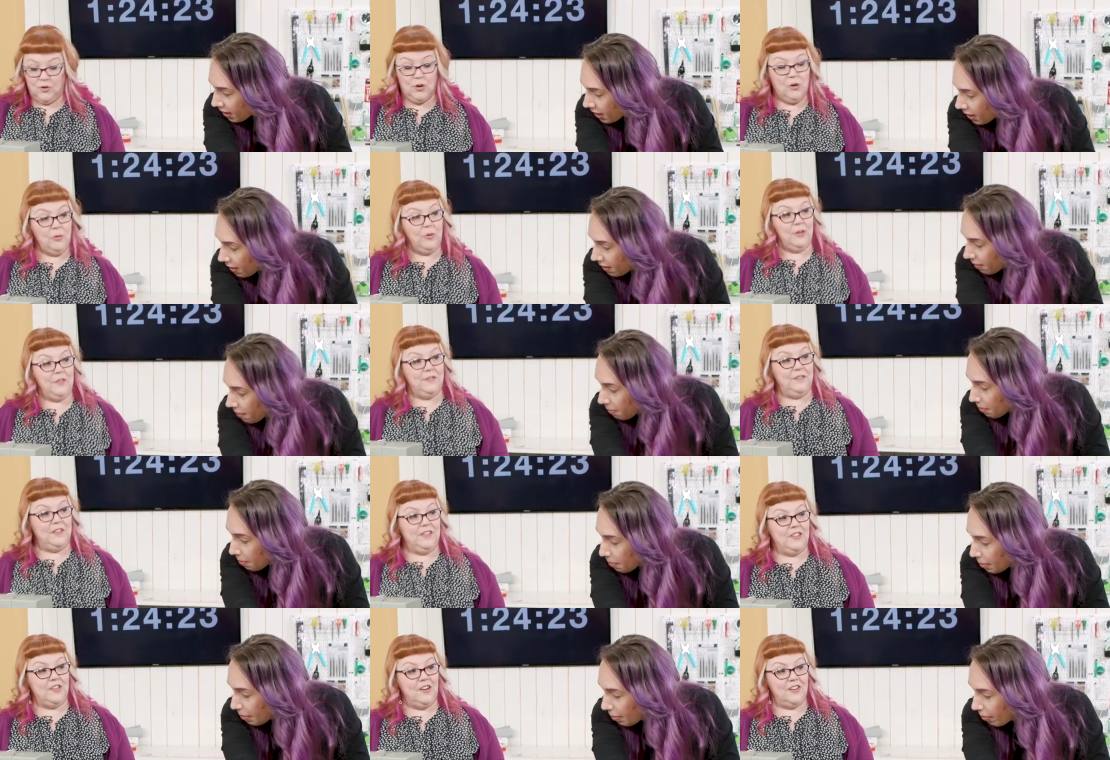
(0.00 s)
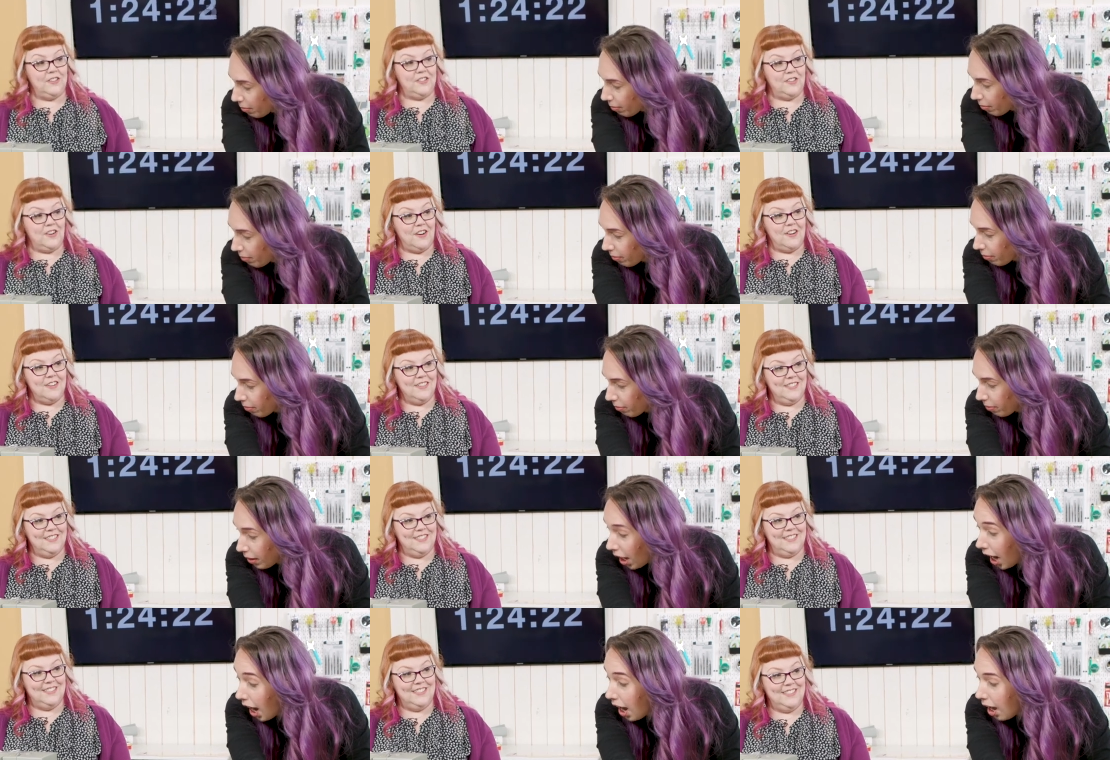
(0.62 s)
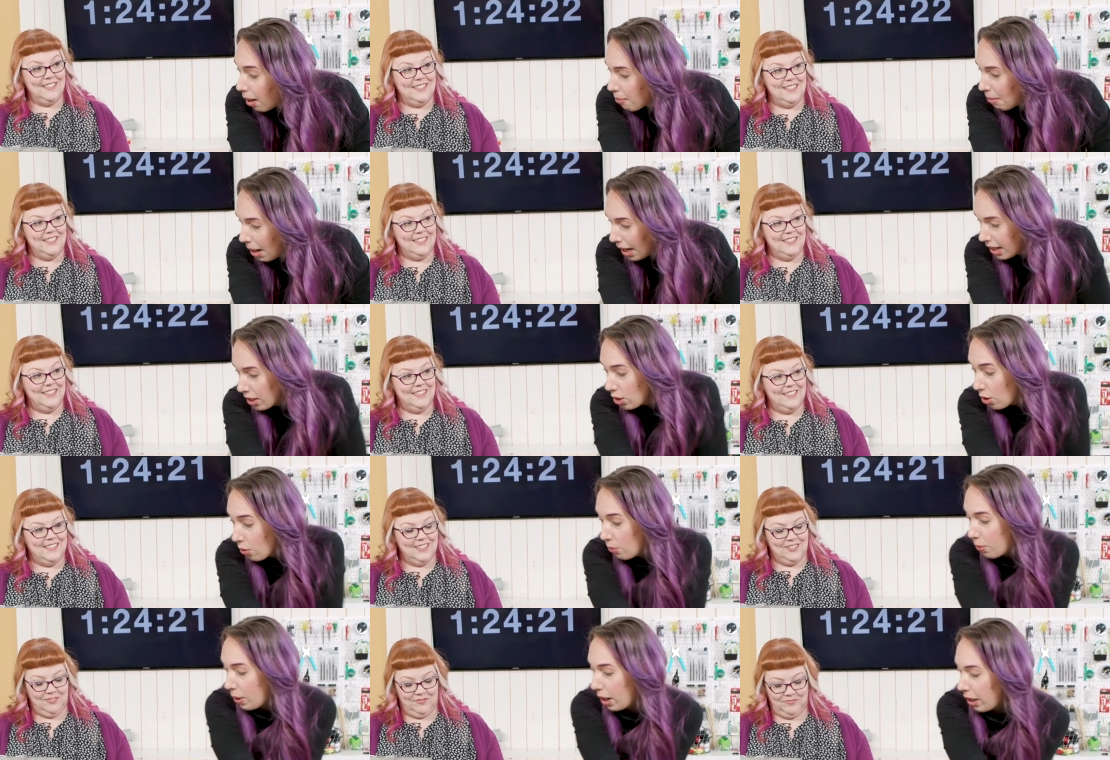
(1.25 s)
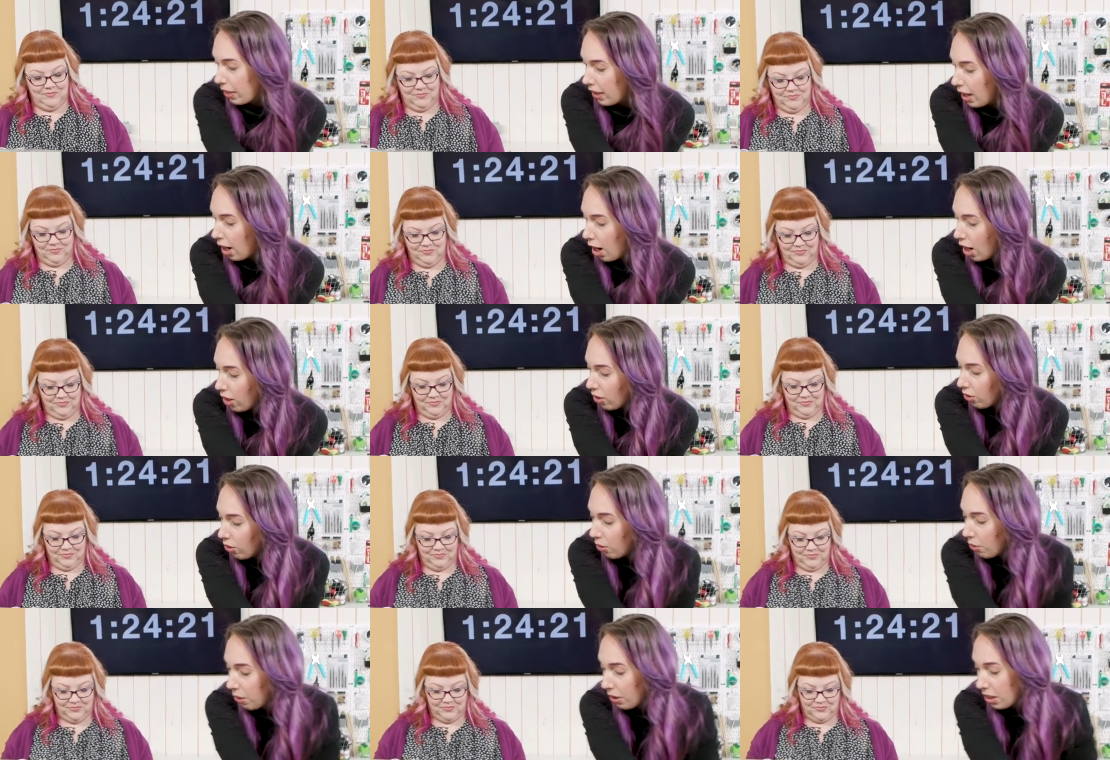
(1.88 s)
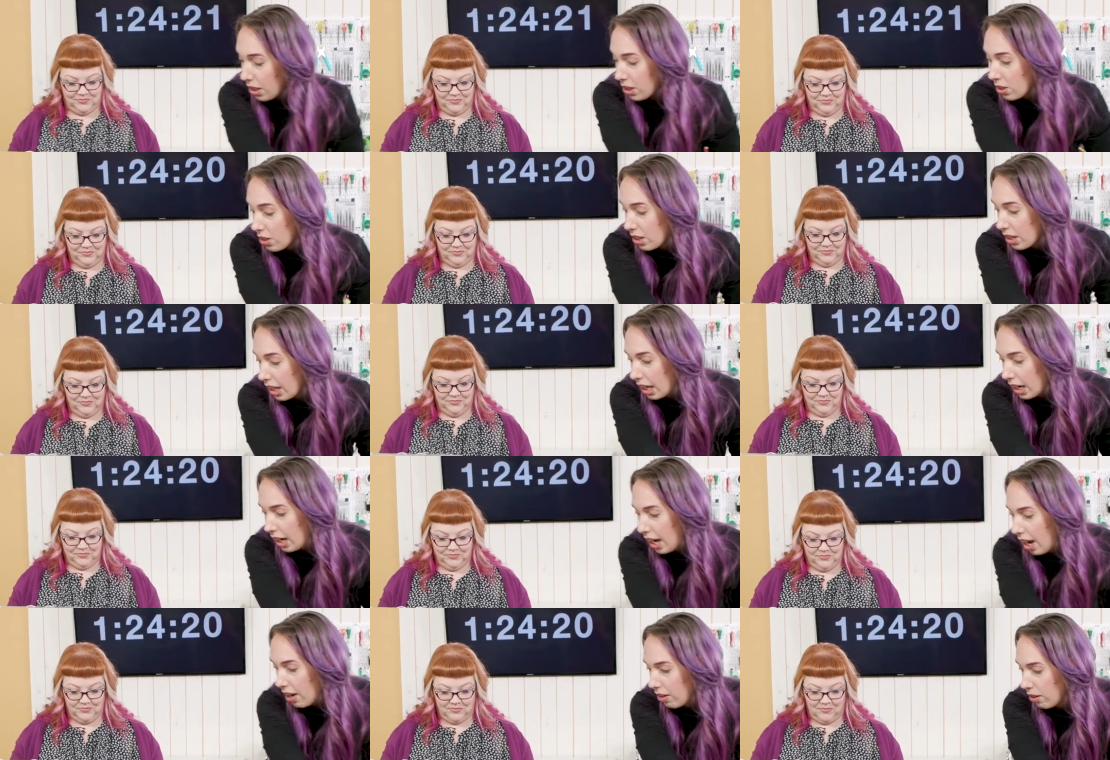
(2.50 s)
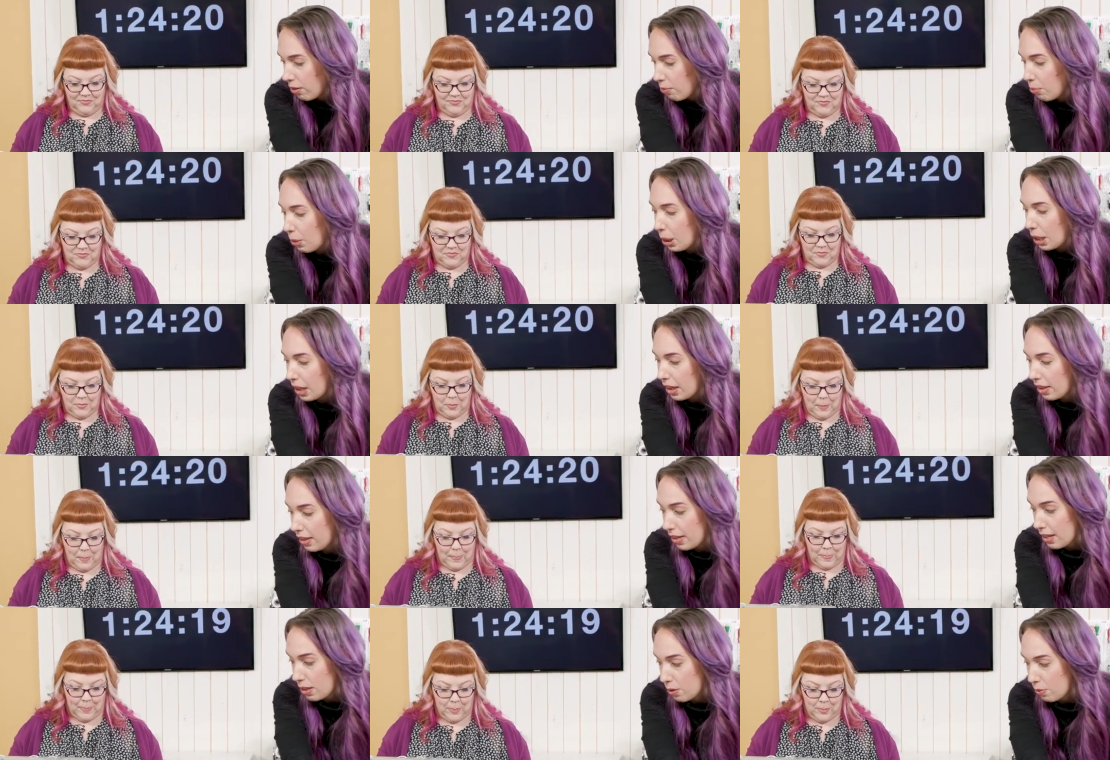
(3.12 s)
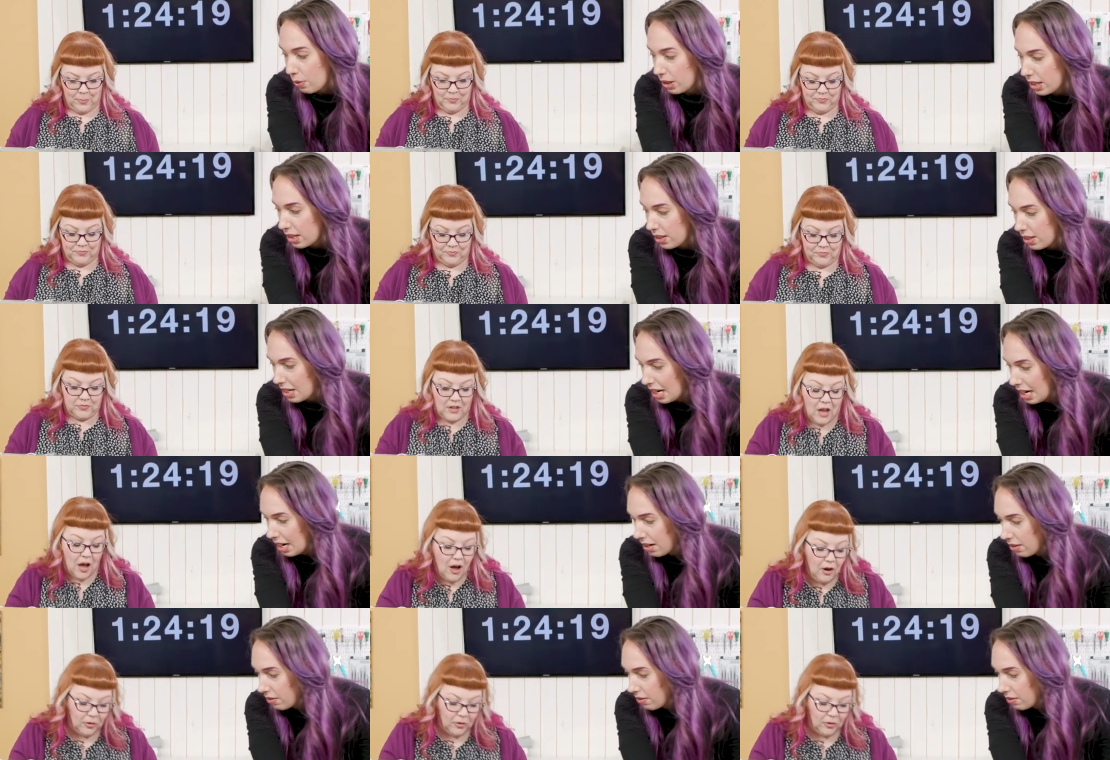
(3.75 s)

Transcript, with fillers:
Speaker 1: know where the feed dogs are? Um, I know where they are. I don't know where this, like, how to bring these ones down.